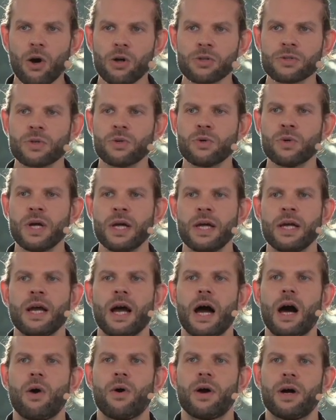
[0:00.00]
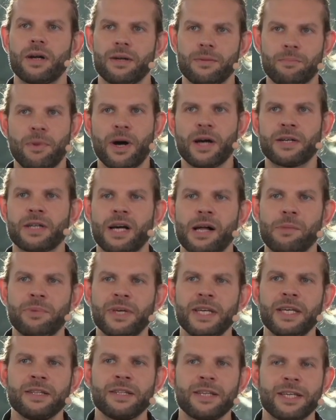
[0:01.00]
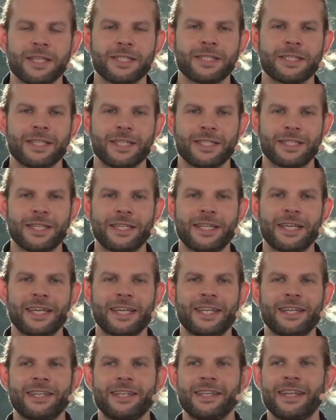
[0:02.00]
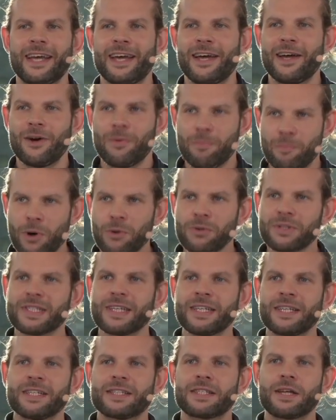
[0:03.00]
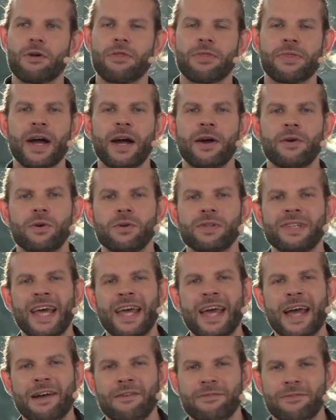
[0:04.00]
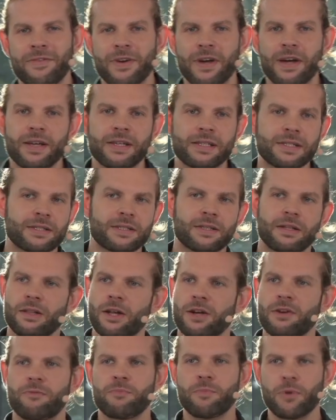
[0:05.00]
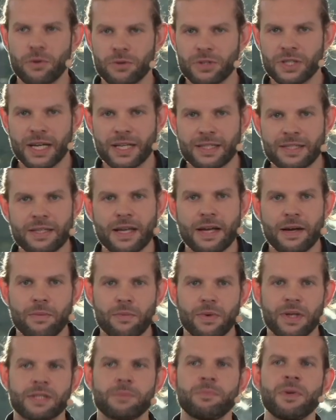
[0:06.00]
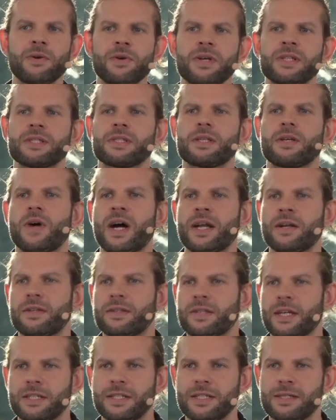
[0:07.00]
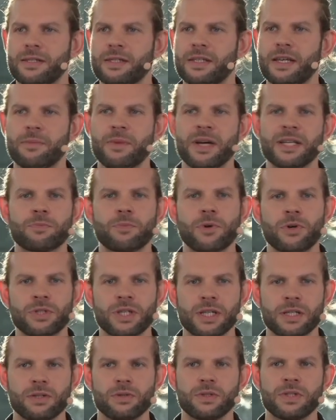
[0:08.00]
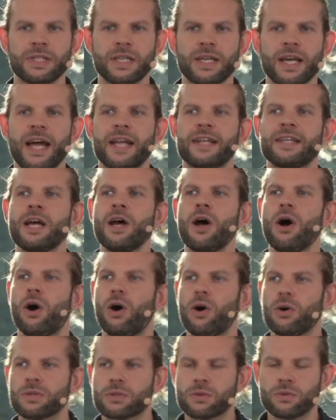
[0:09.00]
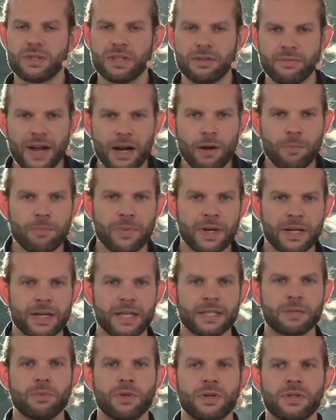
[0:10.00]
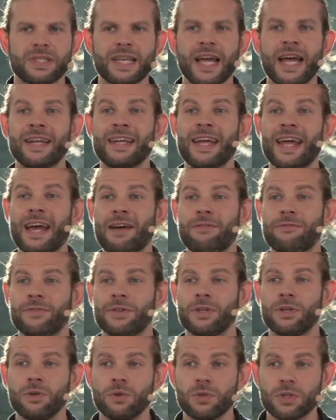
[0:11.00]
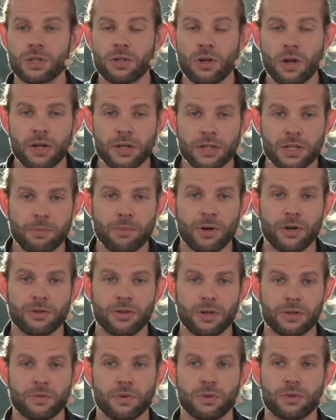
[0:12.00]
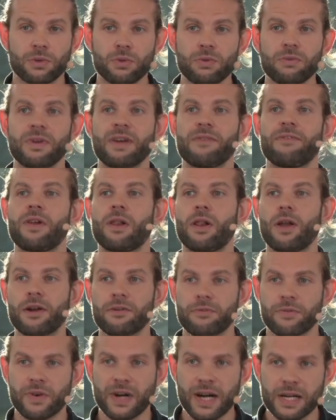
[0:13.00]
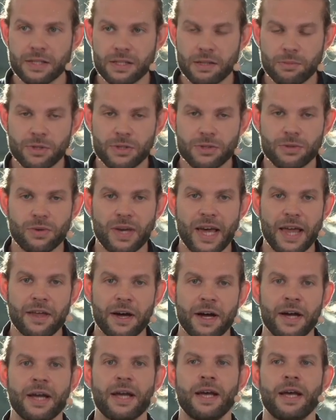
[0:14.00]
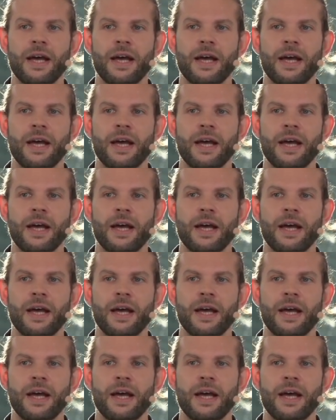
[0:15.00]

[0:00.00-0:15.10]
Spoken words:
Also, our partner Alpine is sitting in Bozen in South Tyrol. They have a lot of projects experience, 190 DMS projects you see, and also development experience. And they have huge knowledge about Dox42. We have a lot of customers together.